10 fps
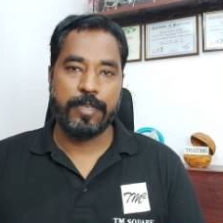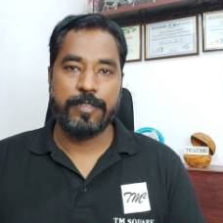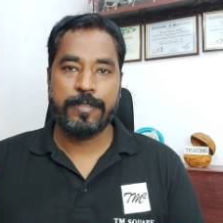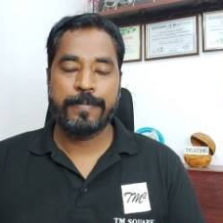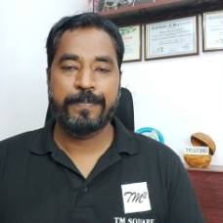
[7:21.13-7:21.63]

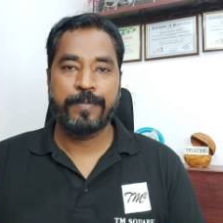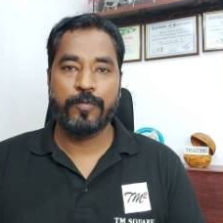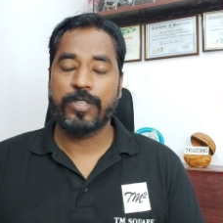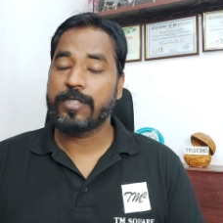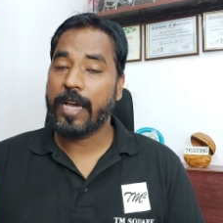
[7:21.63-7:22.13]
things,
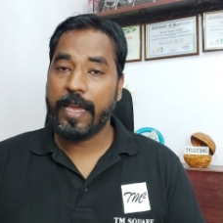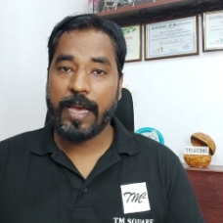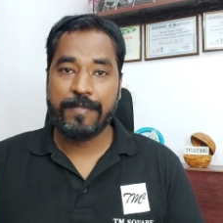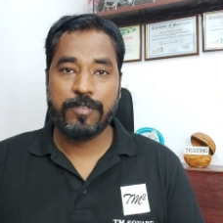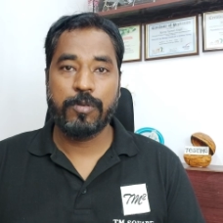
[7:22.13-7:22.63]
which I
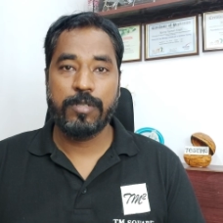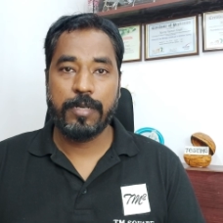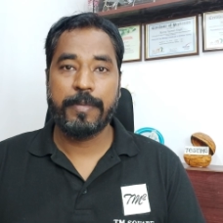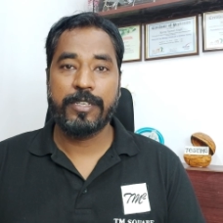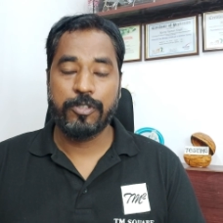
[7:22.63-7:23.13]
have told
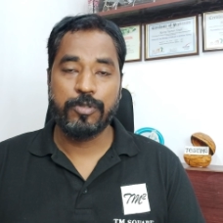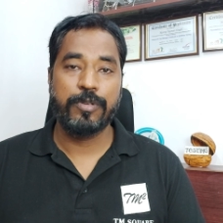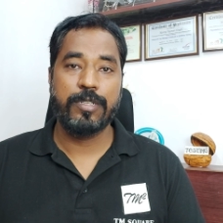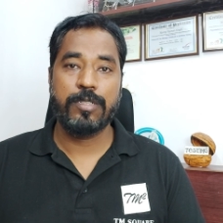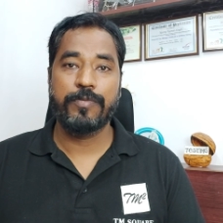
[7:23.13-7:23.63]
in my
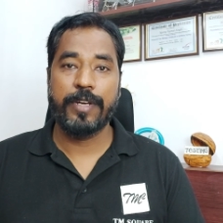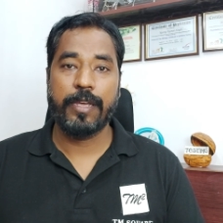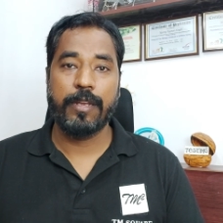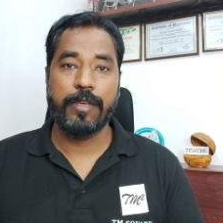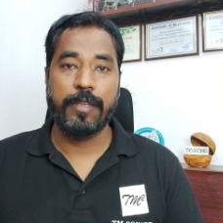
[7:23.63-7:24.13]
tutorials very
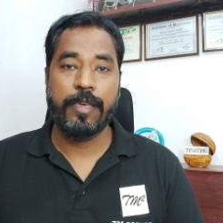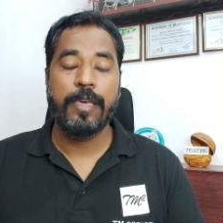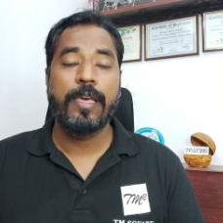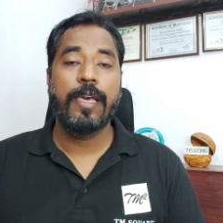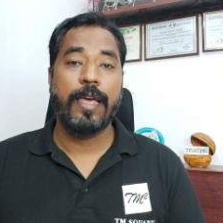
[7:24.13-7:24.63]
clearly.
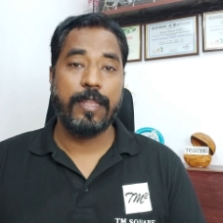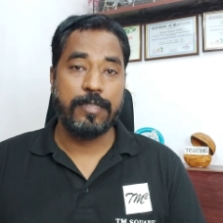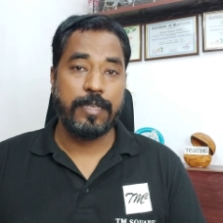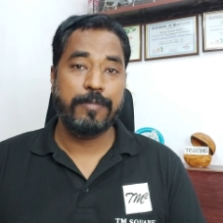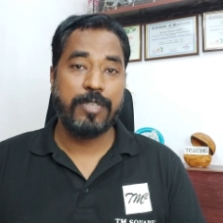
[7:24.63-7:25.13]
And at the
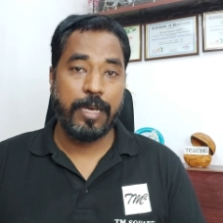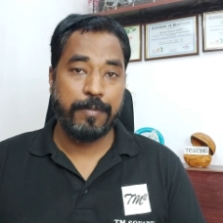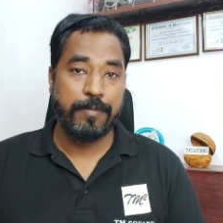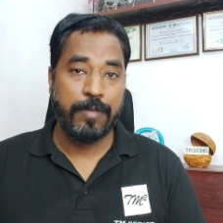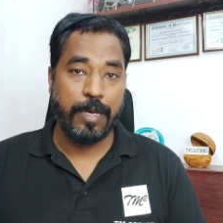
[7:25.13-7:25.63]
same
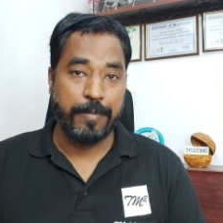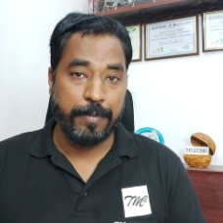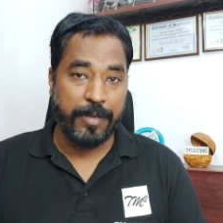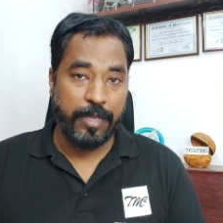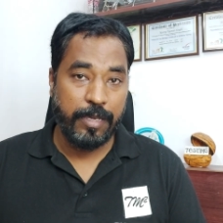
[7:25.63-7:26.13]
time, I'm
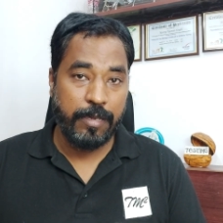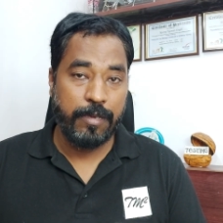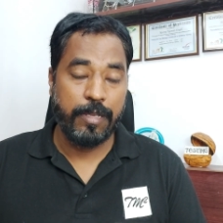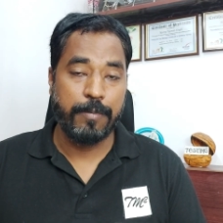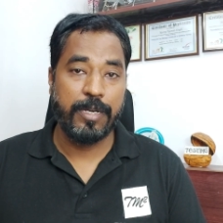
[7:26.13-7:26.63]
repeating
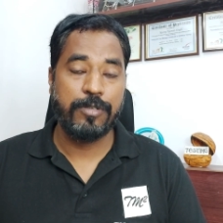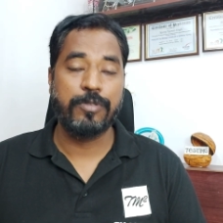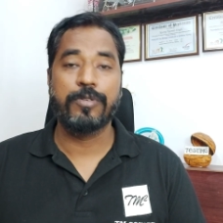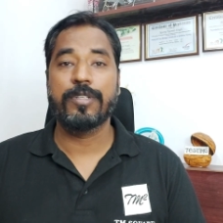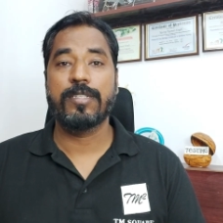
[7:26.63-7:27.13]
in my
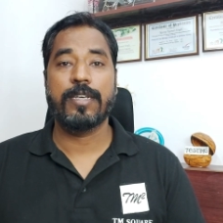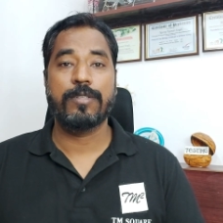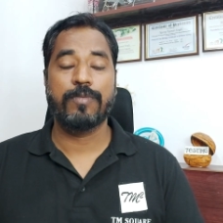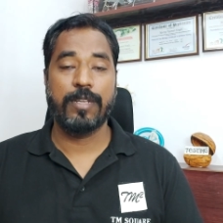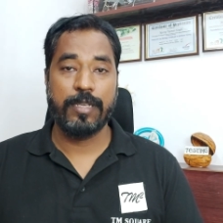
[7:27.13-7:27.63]
tutorials
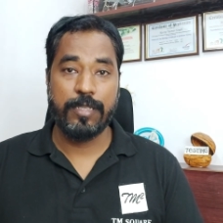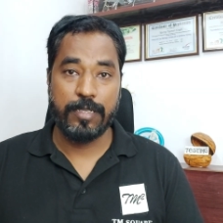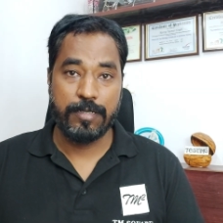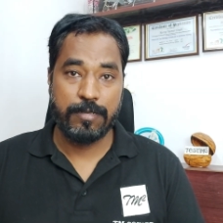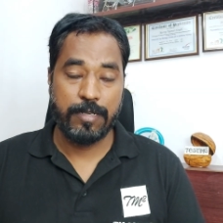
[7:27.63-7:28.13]
as well in
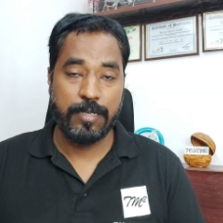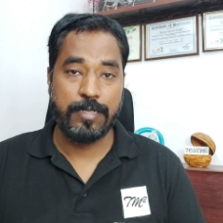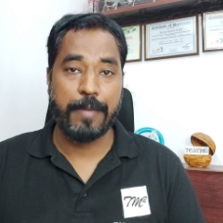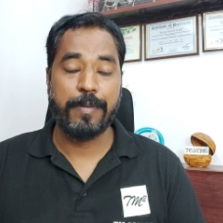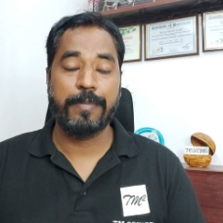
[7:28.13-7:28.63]
this uh,
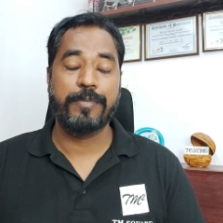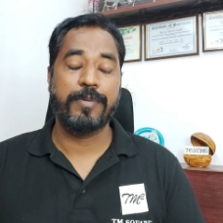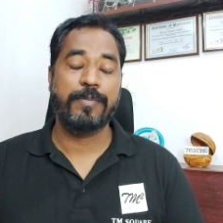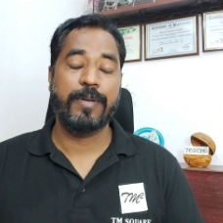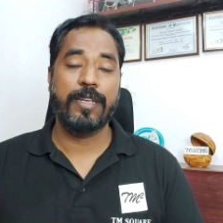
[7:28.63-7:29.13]
sample
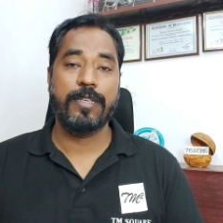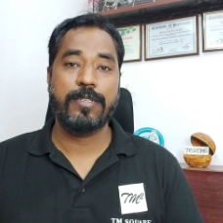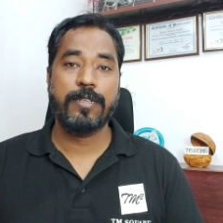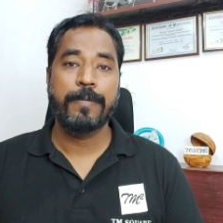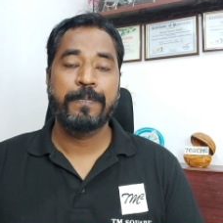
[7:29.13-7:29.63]
people
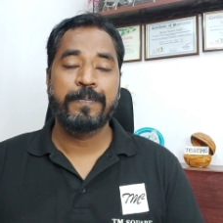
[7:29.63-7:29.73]
playlist.